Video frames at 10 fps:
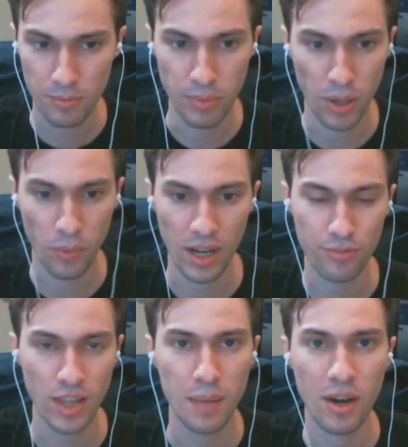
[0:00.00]
but when I
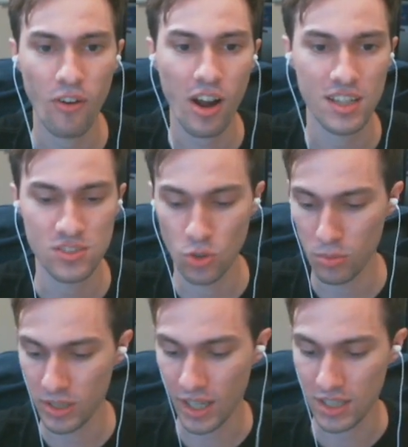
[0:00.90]
fly my rockets
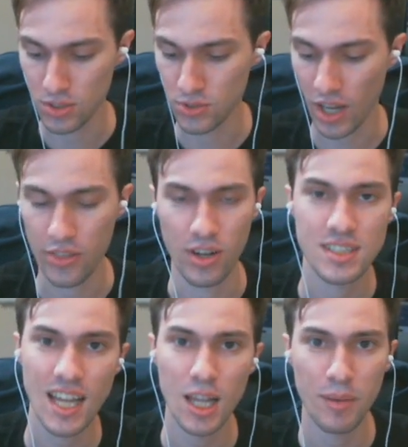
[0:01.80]
normally, I use either a
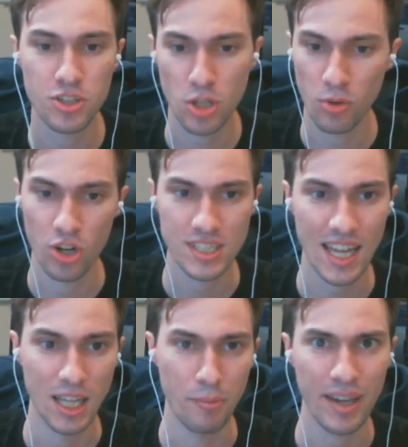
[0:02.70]
Telemetrum or a
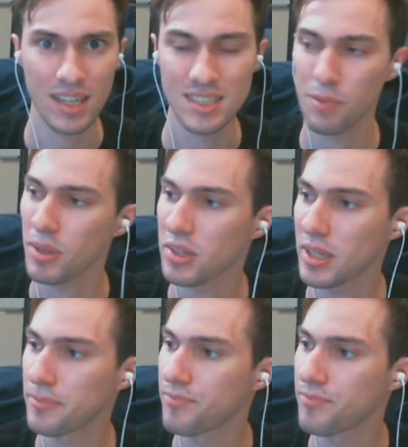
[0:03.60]
Telemega, typically.